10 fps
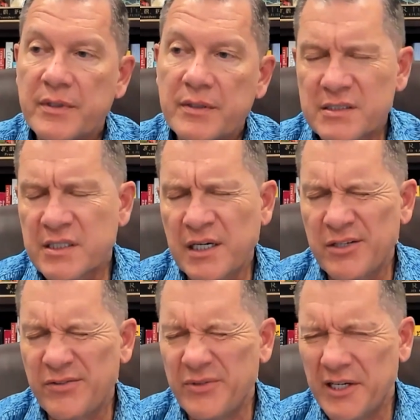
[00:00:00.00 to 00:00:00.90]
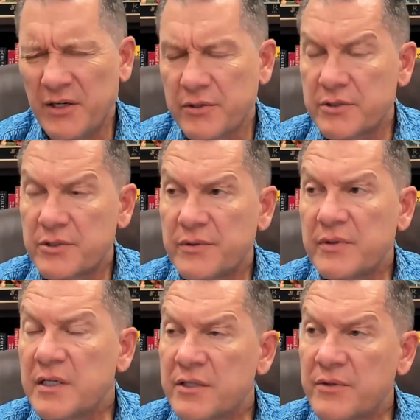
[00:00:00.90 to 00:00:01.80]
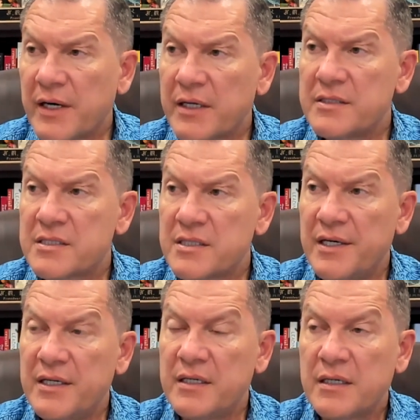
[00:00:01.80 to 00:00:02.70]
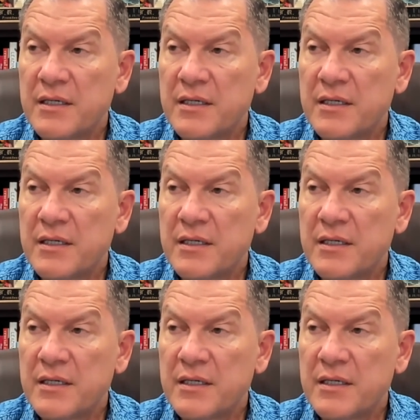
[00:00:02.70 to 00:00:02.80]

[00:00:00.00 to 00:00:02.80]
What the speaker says: It's kind of what I heard you indirectly say.